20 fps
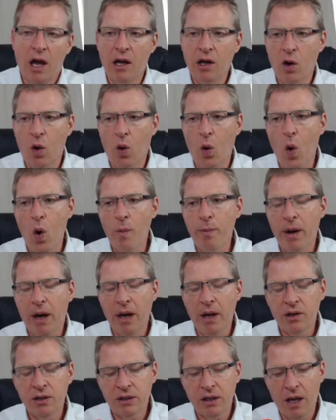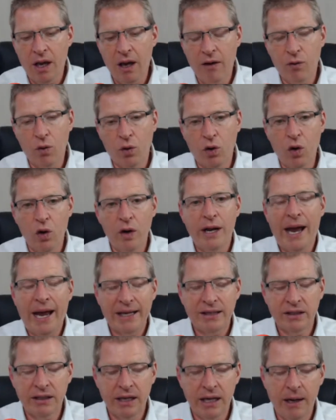And it almost, if you're good
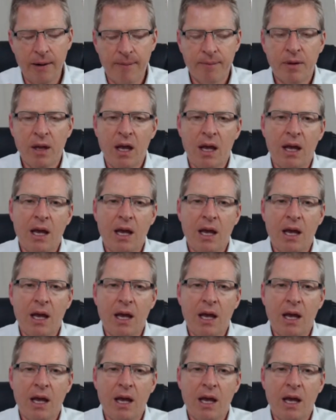at it,